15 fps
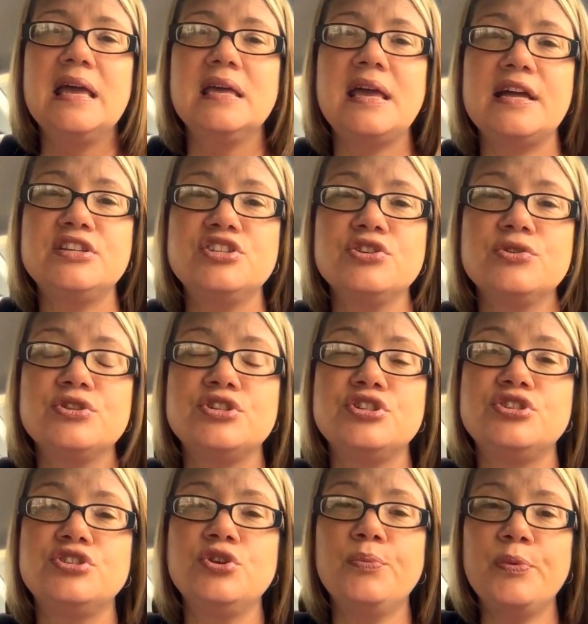Get your
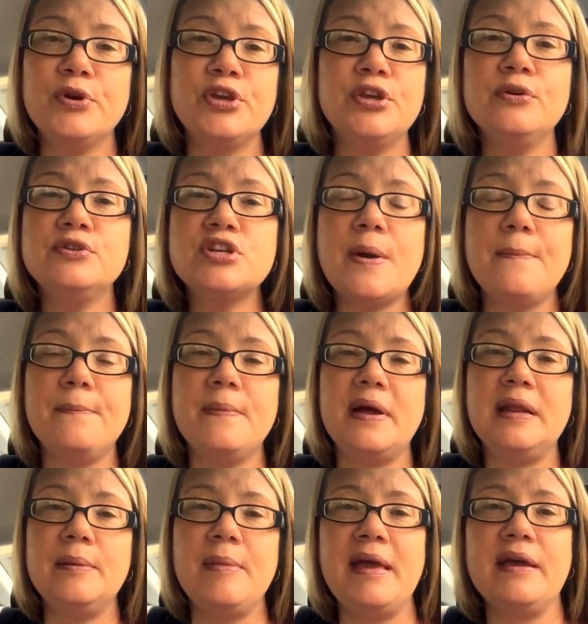super huge
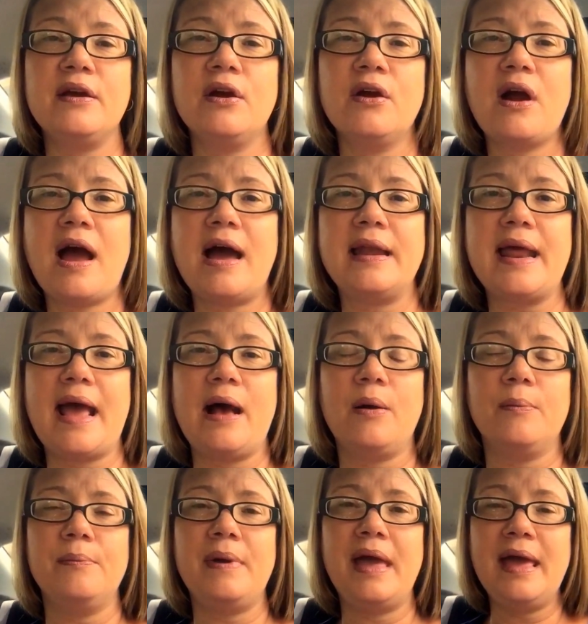moneymaker on
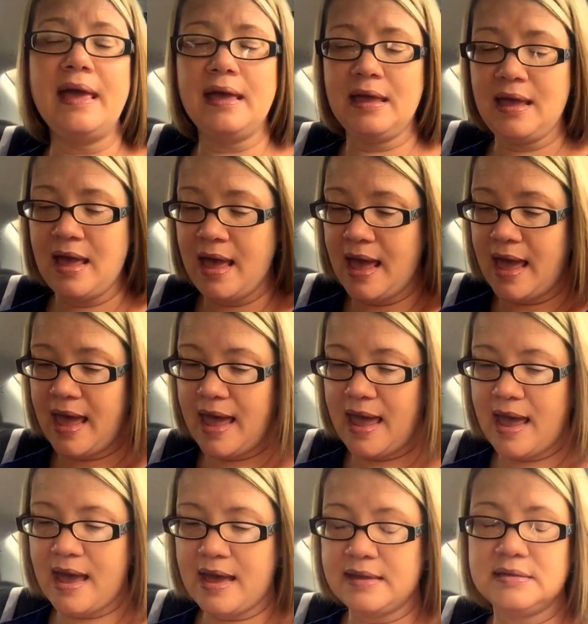Almay
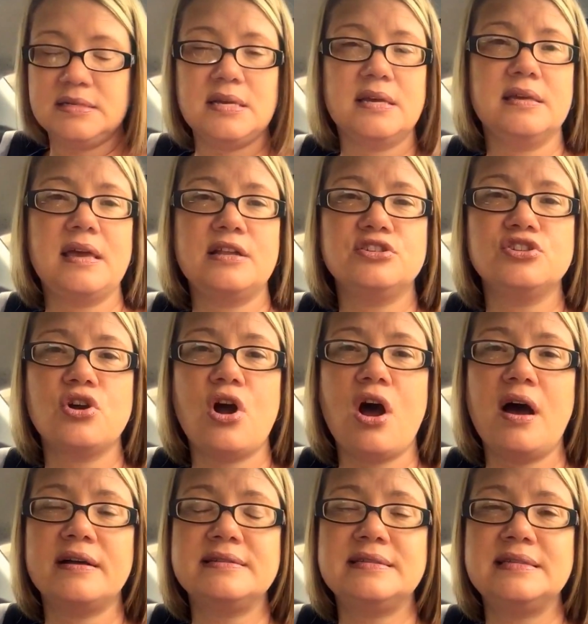and get your
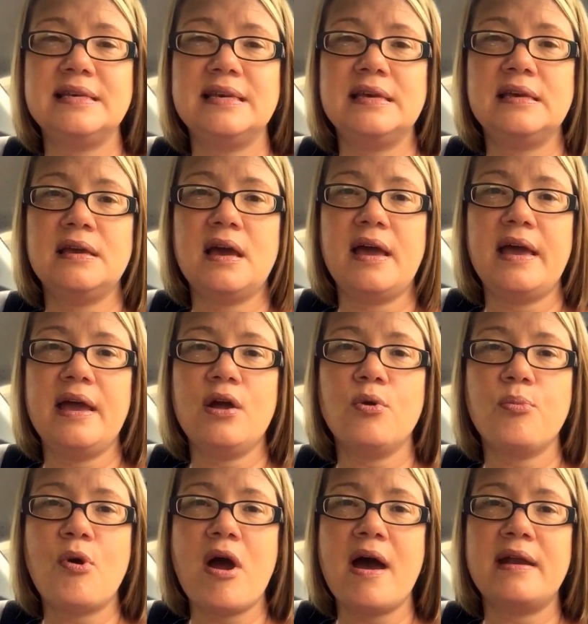Aussie hair
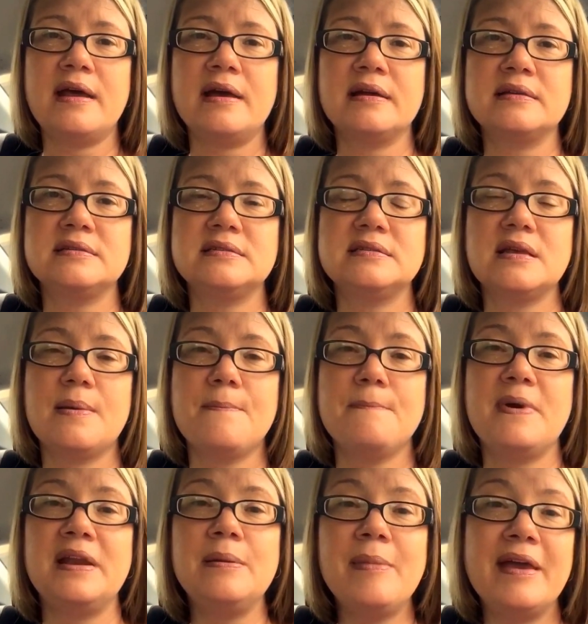products
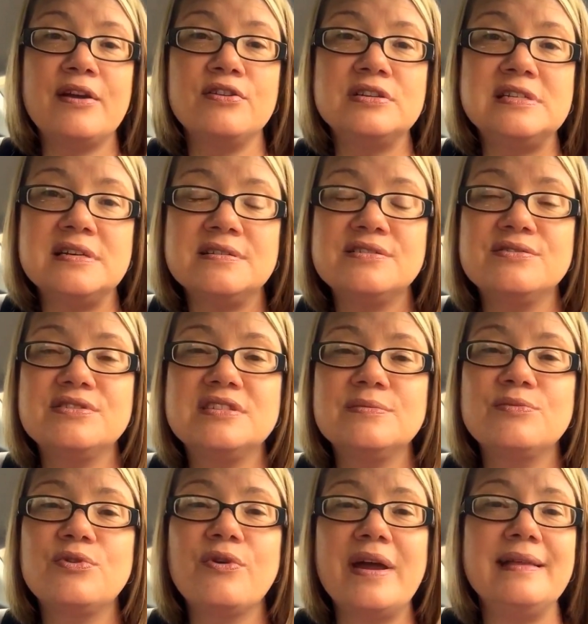moneymaker deals. There's
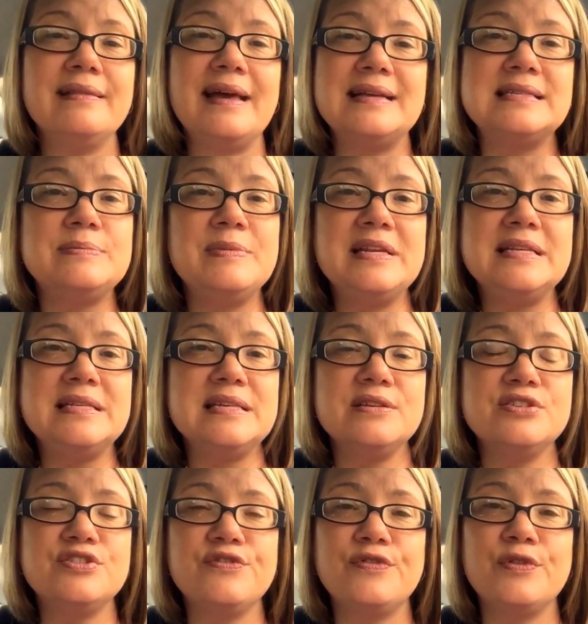some great last minute
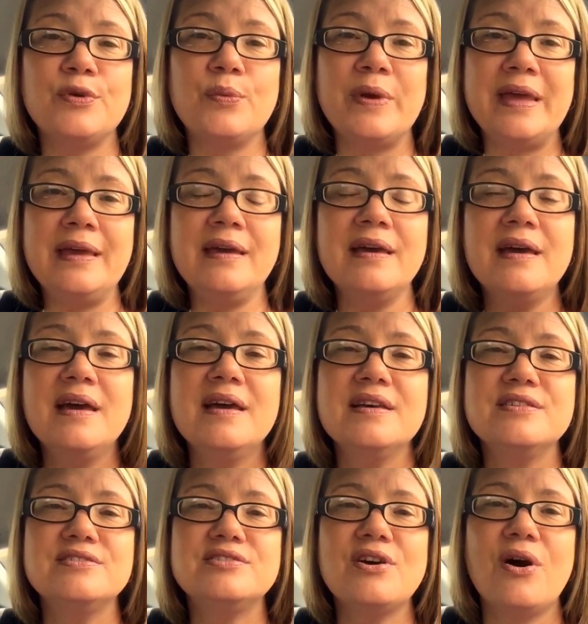deals for the week.
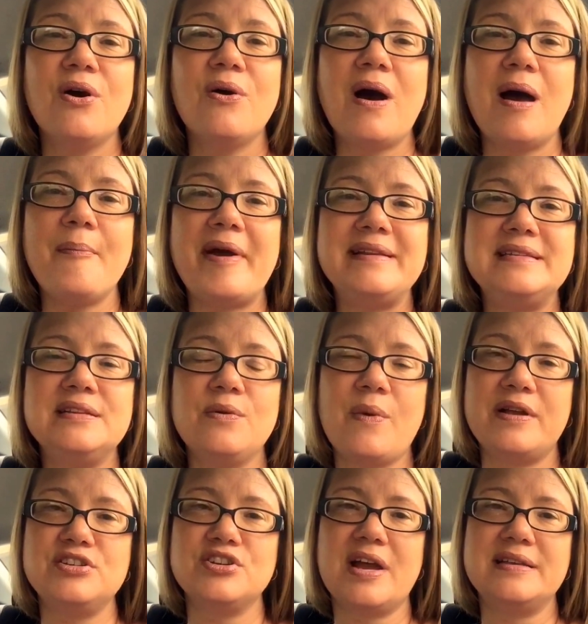So um, I didn't
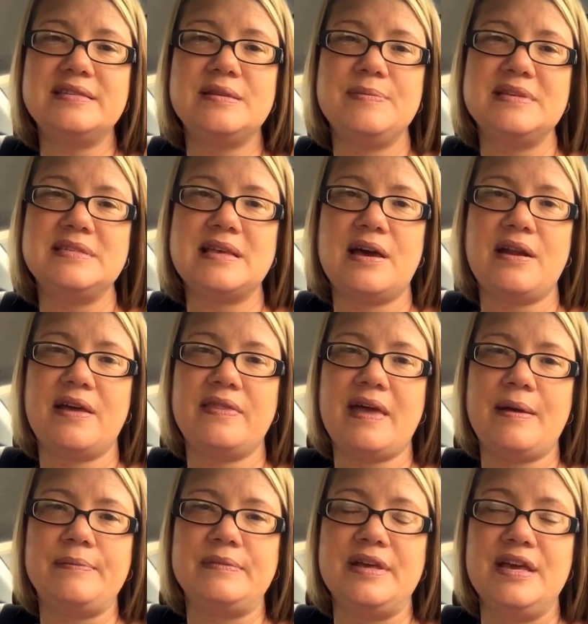want you guys to miss out on
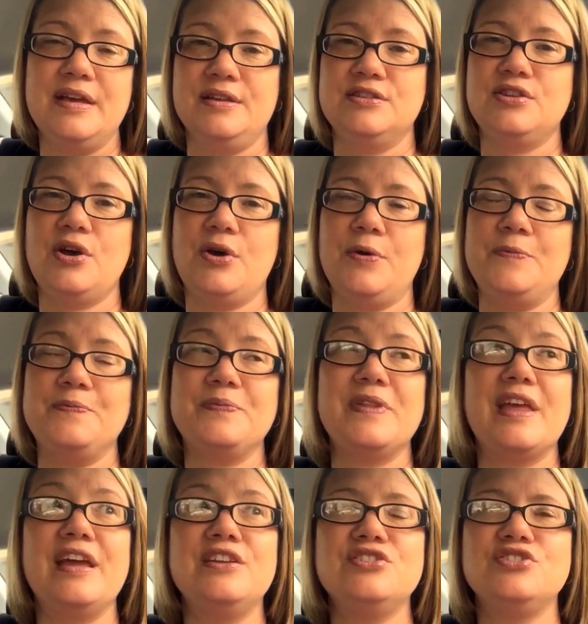them. So
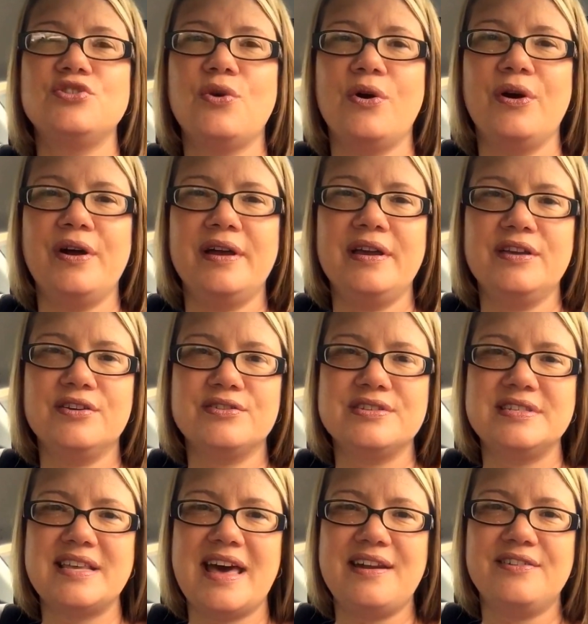Enjoy your
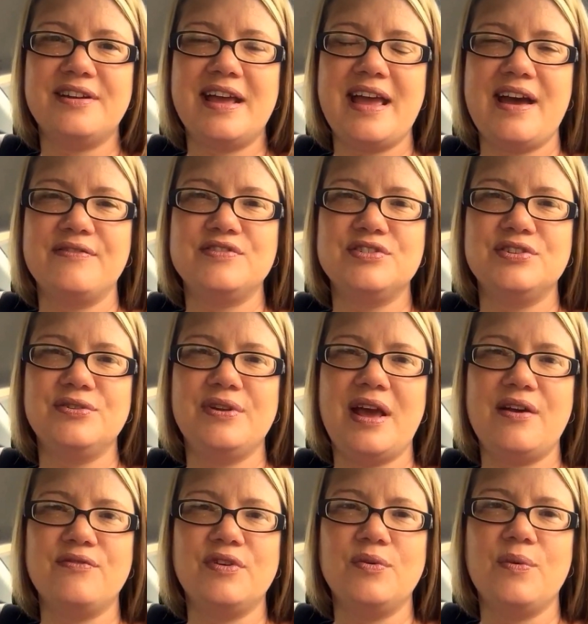Saturday afternoon,
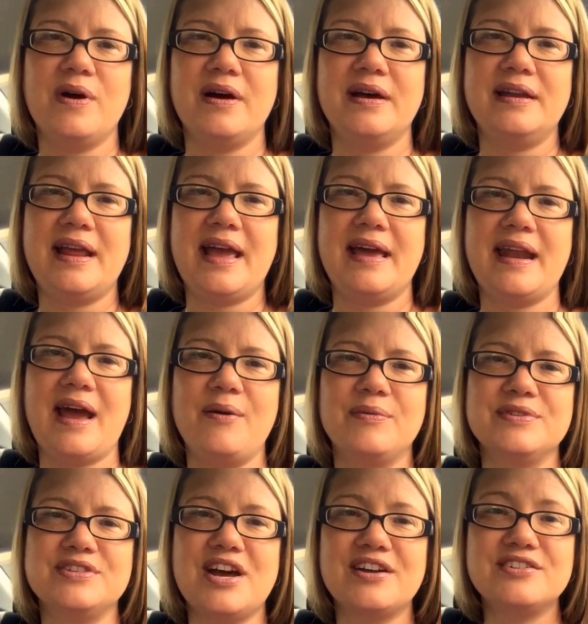everyone, and I
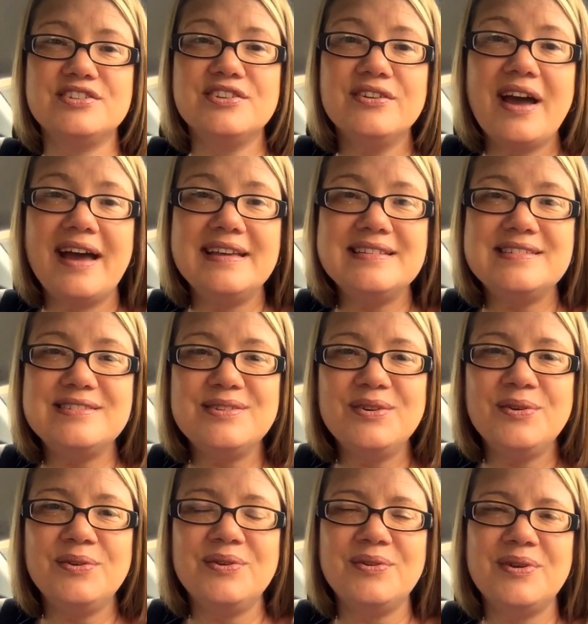will talk to you guys
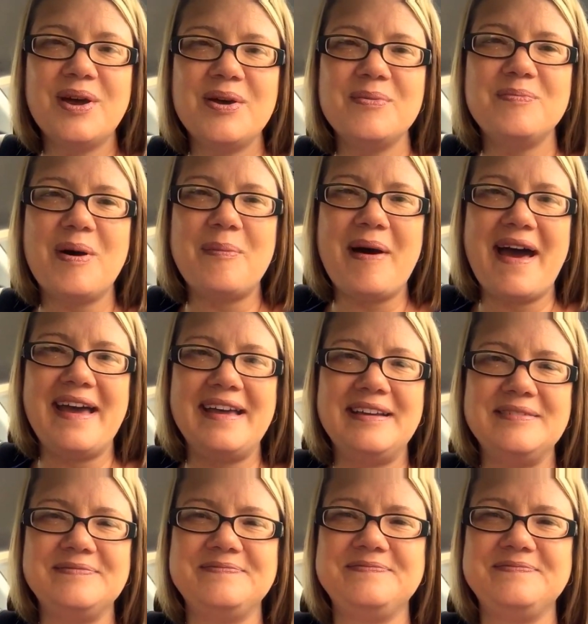soon. Bye-bye.